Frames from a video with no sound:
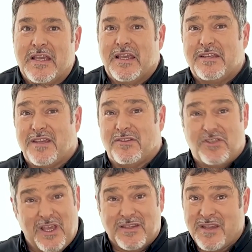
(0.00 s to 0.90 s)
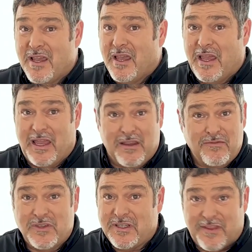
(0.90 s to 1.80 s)
He says, yes,
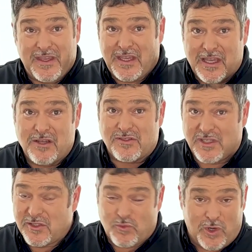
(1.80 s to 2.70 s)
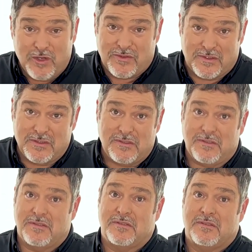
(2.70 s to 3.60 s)
everything else is worthless